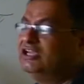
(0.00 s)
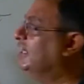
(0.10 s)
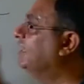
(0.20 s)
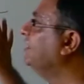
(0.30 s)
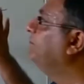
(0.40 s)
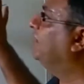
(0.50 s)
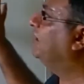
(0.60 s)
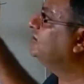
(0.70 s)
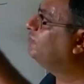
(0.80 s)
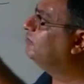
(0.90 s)
getting
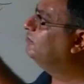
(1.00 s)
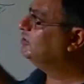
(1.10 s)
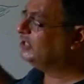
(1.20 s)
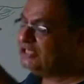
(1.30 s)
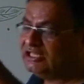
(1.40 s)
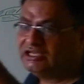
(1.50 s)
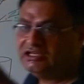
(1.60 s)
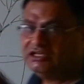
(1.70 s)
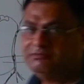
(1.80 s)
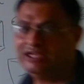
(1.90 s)

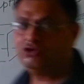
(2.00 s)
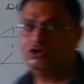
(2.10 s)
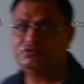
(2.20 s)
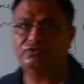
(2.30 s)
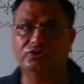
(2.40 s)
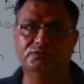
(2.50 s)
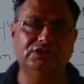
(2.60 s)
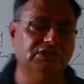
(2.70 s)
microbes from